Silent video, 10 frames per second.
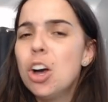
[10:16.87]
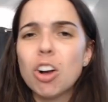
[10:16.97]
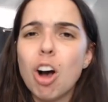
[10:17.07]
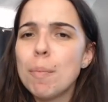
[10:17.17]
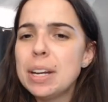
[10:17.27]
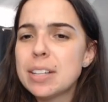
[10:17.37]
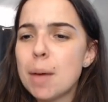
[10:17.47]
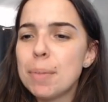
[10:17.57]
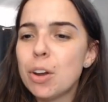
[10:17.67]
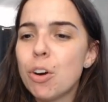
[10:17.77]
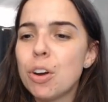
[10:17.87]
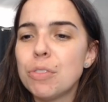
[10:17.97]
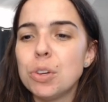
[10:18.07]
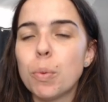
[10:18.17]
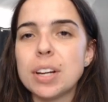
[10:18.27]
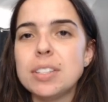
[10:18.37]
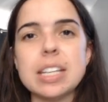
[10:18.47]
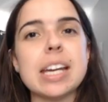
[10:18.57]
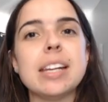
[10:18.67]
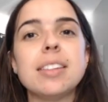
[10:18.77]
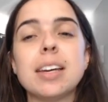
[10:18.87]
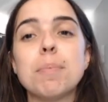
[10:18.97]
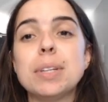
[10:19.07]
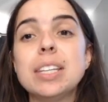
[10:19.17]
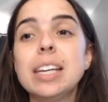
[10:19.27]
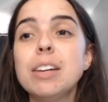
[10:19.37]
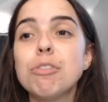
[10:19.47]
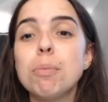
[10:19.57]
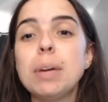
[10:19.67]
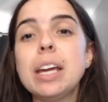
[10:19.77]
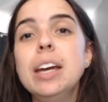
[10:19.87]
Comment down below if you want to see anything in particular from me,